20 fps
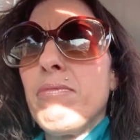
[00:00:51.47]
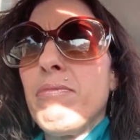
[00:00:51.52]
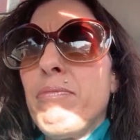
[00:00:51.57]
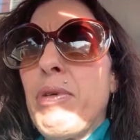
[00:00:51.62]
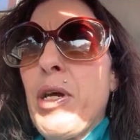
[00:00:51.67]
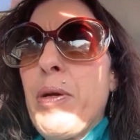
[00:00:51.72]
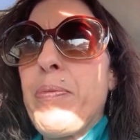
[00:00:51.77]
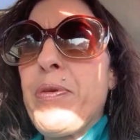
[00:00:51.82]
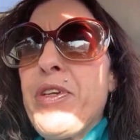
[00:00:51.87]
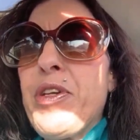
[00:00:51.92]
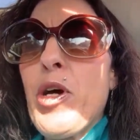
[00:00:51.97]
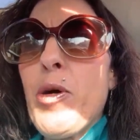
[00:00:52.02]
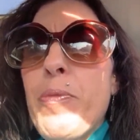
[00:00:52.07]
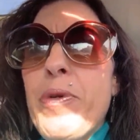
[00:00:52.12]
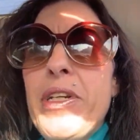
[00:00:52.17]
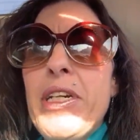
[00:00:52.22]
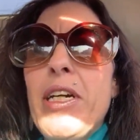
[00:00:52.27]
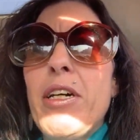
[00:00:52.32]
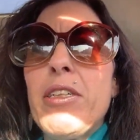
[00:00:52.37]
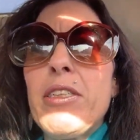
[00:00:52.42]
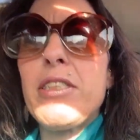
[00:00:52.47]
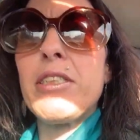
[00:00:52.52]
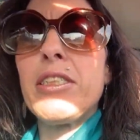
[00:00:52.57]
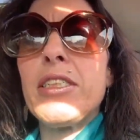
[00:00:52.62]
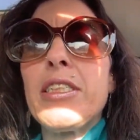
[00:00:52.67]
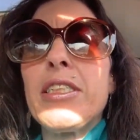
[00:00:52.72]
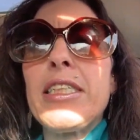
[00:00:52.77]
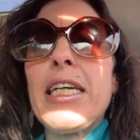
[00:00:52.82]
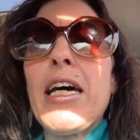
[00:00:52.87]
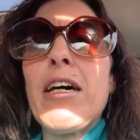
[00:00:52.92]
Maybe nobody else in
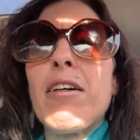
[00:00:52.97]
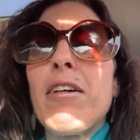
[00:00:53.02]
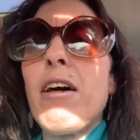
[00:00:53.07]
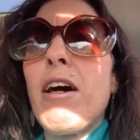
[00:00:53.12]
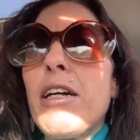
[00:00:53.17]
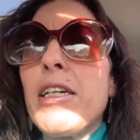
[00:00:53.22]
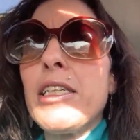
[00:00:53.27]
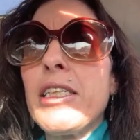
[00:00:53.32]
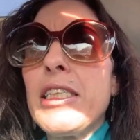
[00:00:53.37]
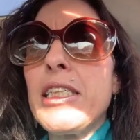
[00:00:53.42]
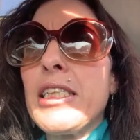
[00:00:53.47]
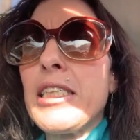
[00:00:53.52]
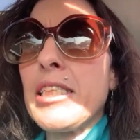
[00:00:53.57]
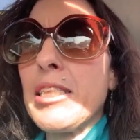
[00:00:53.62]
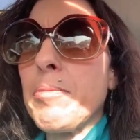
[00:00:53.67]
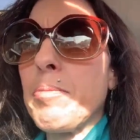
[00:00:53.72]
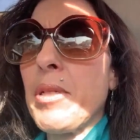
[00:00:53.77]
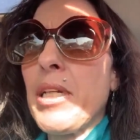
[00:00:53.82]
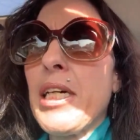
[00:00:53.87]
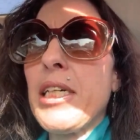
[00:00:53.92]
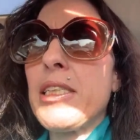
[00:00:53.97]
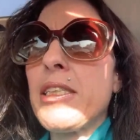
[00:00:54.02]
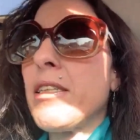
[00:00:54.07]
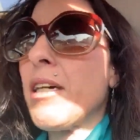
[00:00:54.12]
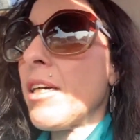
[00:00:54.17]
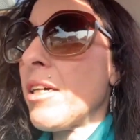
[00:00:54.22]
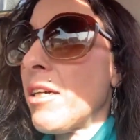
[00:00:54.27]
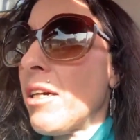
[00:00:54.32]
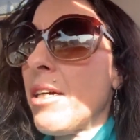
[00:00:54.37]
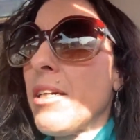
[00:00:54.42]
this town got any sleep last
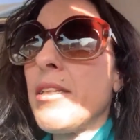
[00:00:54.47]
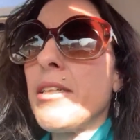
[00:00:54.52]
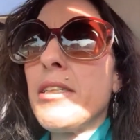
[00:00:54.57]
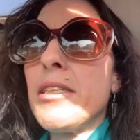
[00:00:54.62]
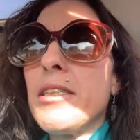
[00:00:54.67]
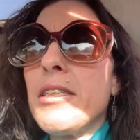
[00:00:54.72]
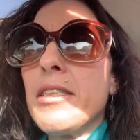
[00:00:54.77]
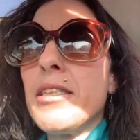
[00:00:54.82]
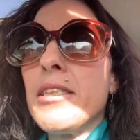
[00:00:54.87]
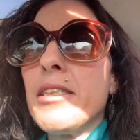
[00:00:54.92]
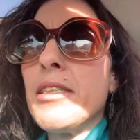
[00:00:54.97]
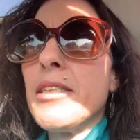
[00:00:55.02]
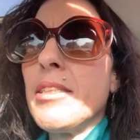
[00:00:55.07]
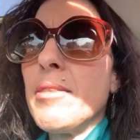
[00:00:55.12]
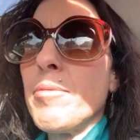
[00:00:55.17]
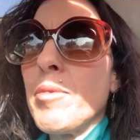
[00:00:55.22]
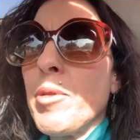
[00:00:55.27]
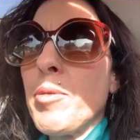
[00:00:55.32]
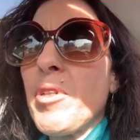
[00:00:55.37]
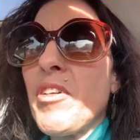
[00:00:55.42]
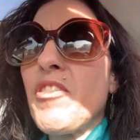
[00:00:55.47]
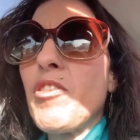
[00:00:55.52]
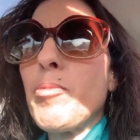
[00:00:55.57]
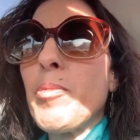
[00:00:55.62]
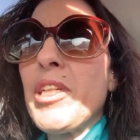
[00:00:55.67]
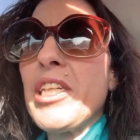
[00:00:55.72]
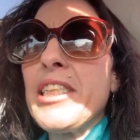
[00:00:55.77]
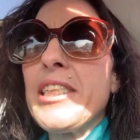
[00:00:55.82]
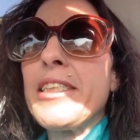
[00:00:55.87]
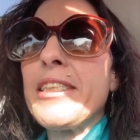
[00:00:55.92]
night either. Maybe
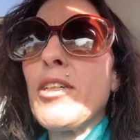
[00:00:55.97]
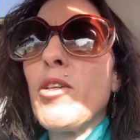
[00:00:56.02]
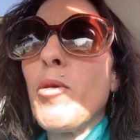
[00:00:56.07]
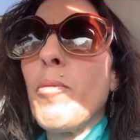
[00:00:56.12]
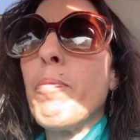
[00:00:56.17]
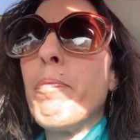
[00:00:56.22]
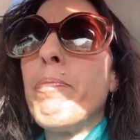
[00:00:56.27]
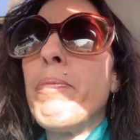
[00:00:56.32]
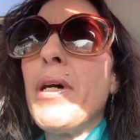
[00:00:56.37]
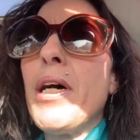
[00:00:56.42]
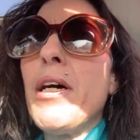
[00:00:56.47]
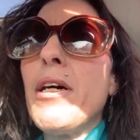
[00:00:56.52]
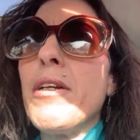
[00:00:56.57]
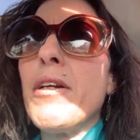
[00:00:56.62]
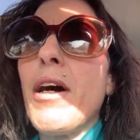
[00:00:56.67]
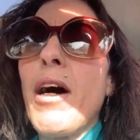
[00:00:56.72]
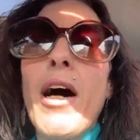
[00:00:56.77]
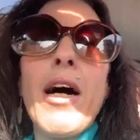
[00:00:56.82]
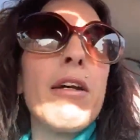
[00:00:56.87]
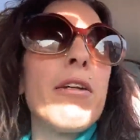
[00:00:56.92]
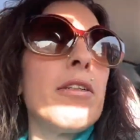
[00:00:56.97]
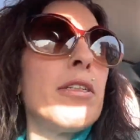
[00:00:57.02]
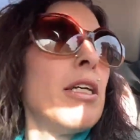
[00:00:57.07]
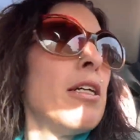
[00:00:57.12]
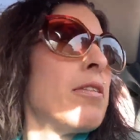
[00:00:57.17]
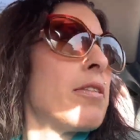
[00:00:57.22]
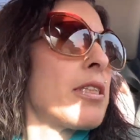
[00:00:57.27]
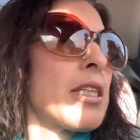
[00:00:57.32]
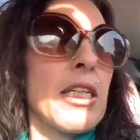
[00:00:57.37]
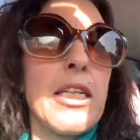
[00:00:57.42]
everybody's still in bed. I don't
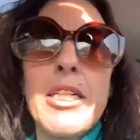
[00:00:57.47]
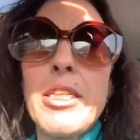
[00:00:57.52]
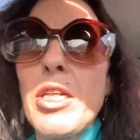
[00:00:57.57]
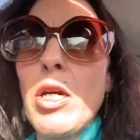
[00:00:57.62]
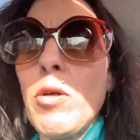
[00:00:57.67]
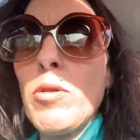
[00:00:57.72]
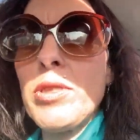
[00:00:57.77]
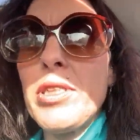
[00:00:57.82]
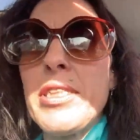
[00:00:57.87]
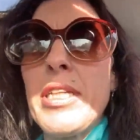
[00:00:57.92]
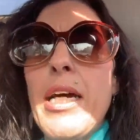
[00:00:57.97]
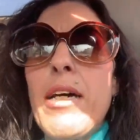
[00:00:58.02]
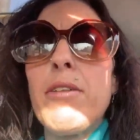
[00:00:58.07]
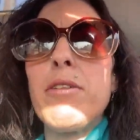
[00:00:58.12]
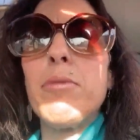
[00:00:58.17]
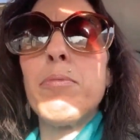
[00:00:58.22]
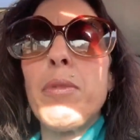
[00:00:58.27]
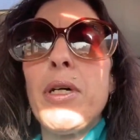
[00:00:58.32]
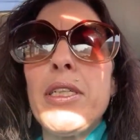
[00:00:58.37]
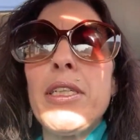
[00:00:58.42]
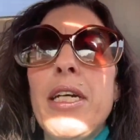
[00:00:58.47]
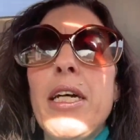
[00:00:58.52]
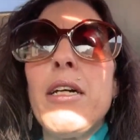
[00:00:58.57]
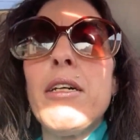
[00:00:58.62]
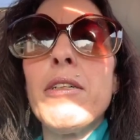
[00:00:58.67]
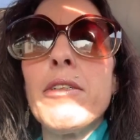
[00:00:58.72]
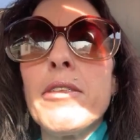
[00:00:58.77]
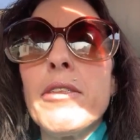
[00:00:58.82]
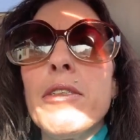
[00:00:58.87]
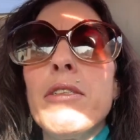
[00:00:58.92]
know. It's like a ghost town in my
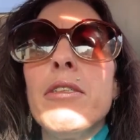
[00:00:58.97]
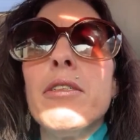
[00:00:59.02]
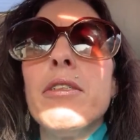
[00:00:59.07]
town.